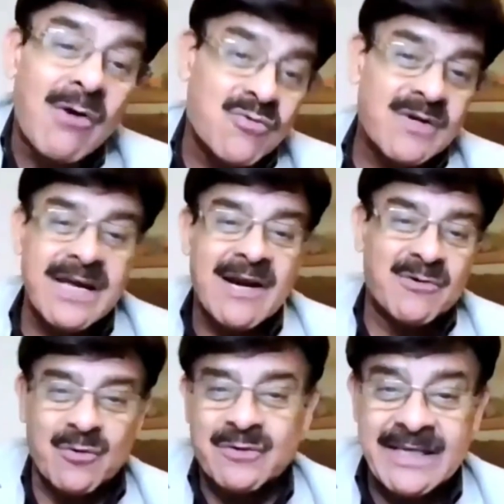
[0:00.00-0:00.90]
how to carry
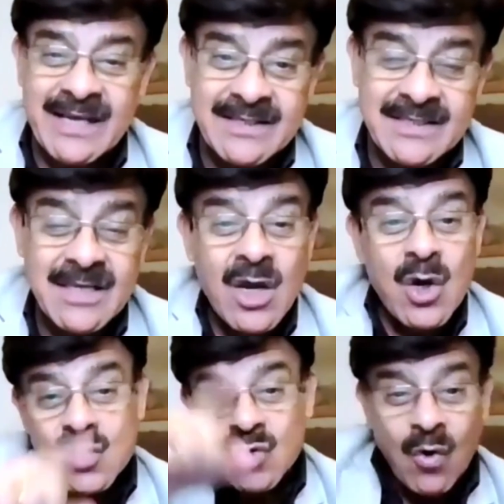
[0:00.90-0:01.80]
out those analyses.
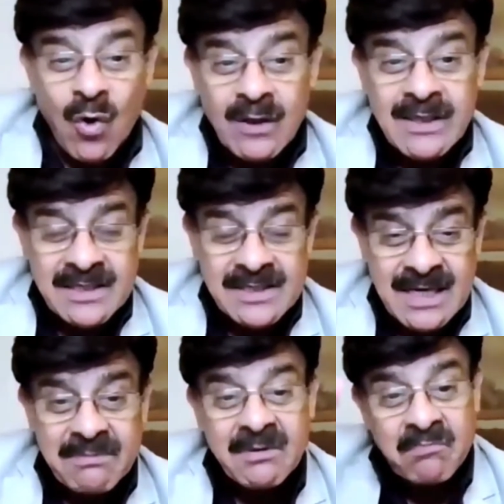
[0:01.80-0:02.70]
So all that is
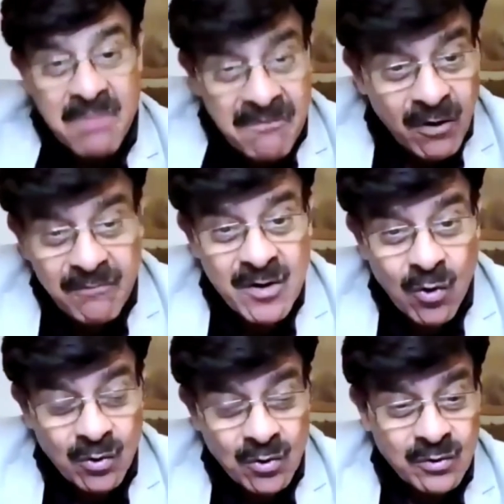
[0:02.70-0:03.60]
coming up. Before we
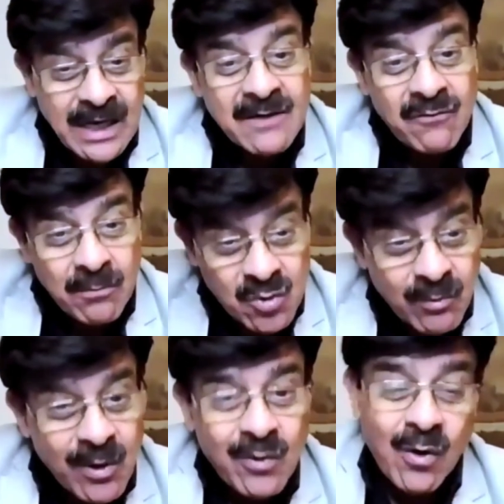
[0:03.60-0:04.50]
go to that, from
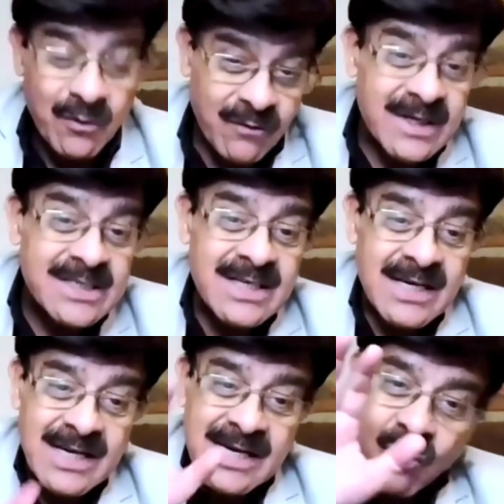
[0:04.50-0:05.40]
tomorrow onwards,
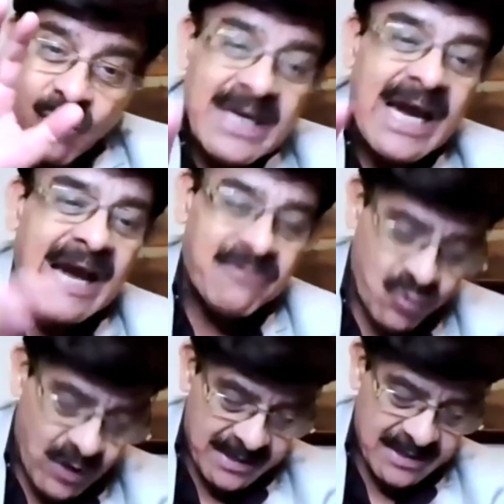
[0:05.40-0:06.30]
we have
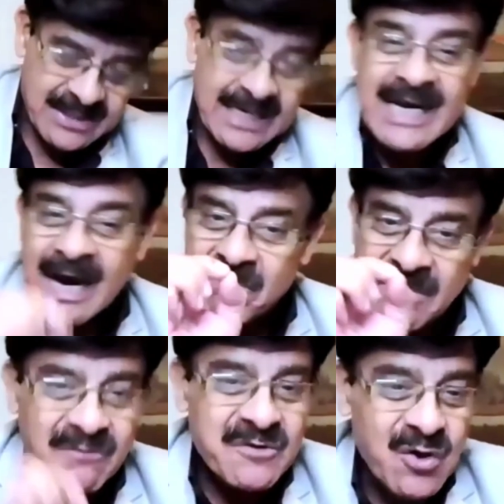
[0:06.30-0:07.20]
to understand a
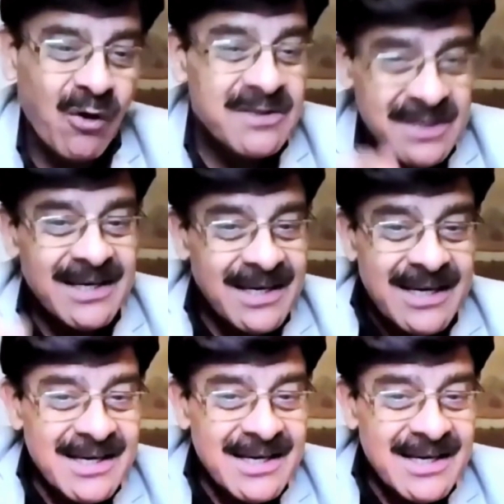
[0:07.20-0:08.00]
bit of geology.